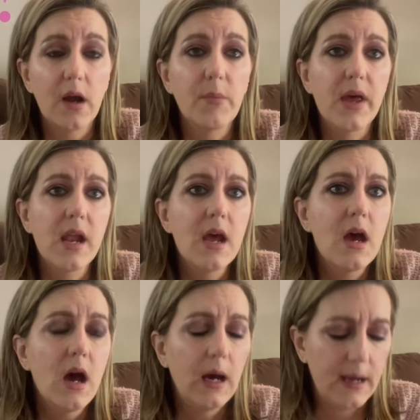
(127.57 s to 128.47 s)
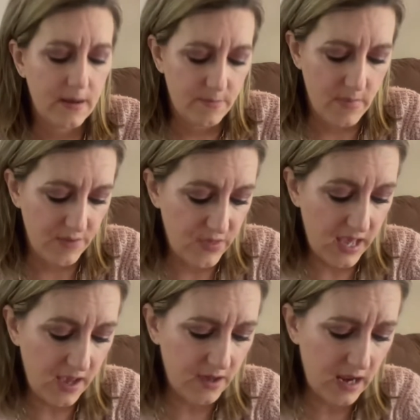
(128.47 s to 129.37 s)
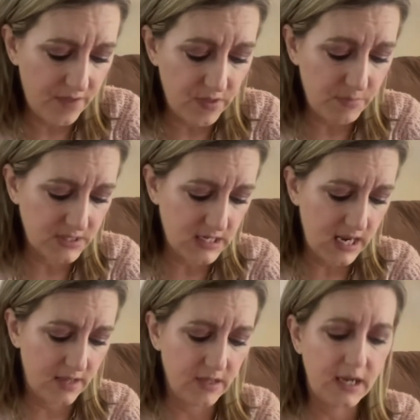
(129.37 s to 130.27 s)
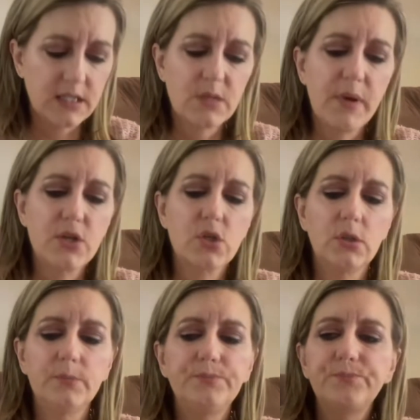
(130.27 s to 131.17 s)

But um, they had, uh, they must have had like a special,